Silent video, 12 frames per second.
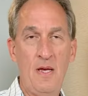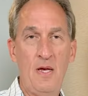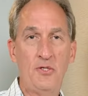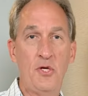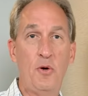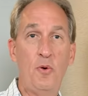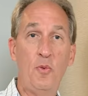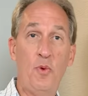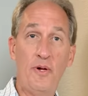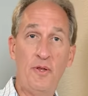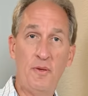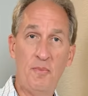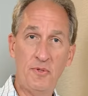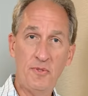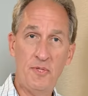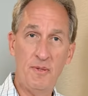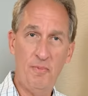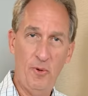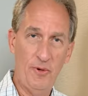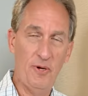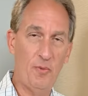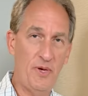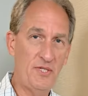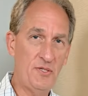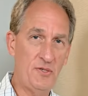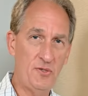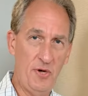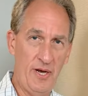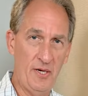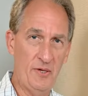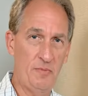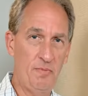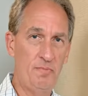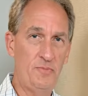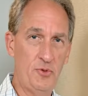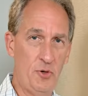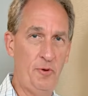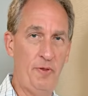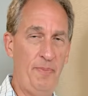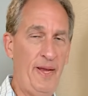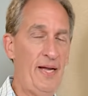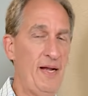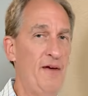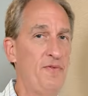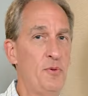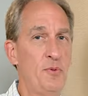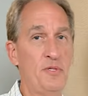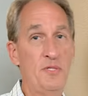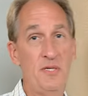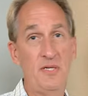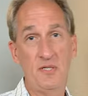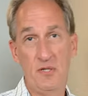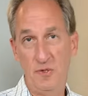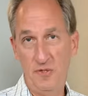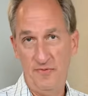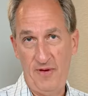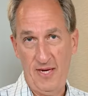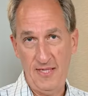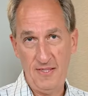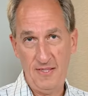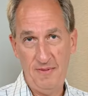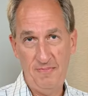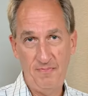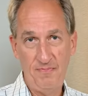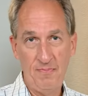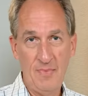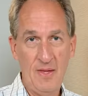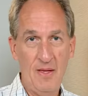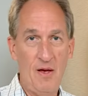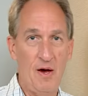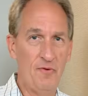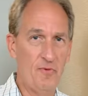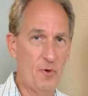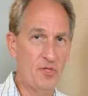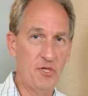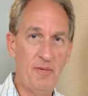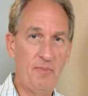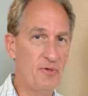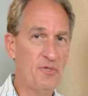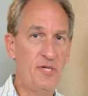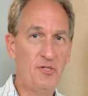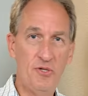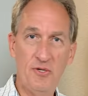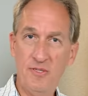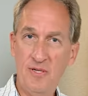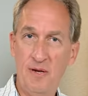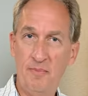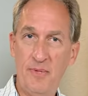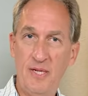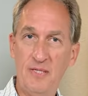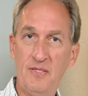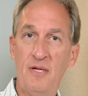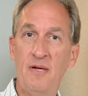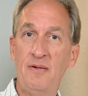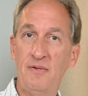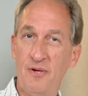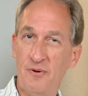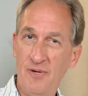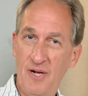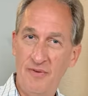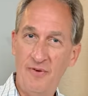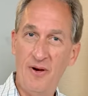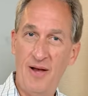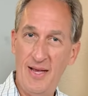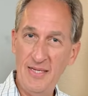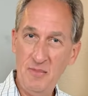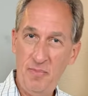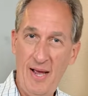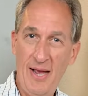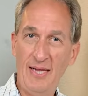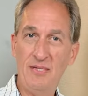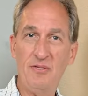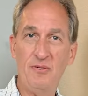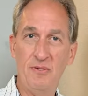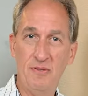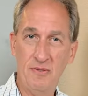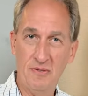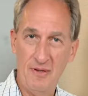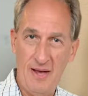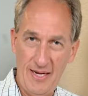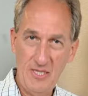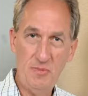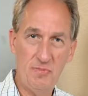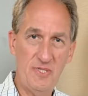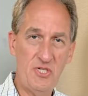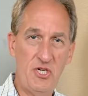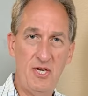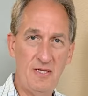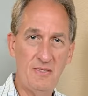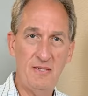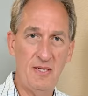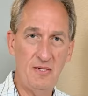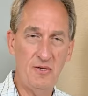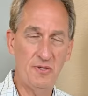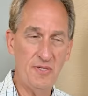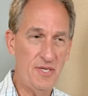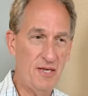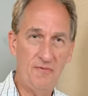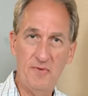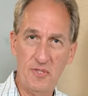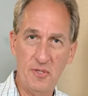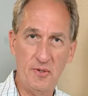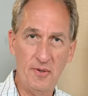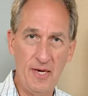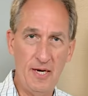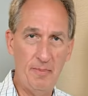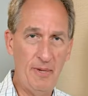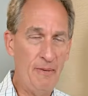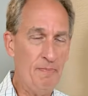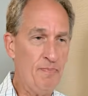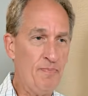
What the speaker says: So one of the most important ways to try to control the pain afterwards is the use of ice. Unfortunately, most insurance companies don't cover ice packs or the ice machines that you'll see in physical therapy.